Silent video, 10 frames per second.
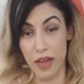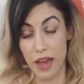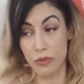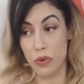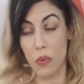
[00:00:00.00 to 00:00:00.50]
I
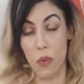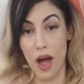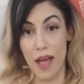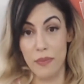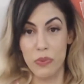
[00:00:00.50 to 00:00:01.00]
don't know
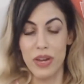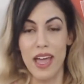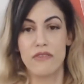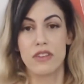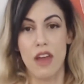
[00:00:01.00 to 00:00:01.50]
why, but we
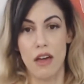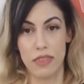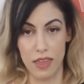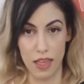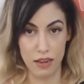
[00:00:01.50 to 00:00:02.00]
have
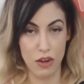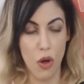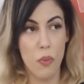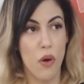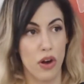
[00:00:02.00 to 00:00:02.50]
nothing, no
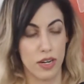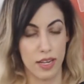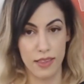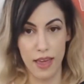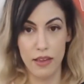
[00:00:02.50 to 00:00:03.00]
party
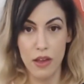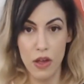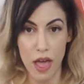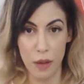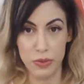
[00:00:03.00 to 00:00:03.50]
that
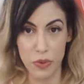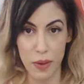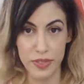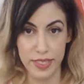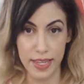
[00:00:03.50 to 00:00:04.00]
helps
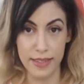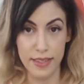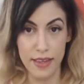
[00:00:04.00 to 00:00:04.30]
represent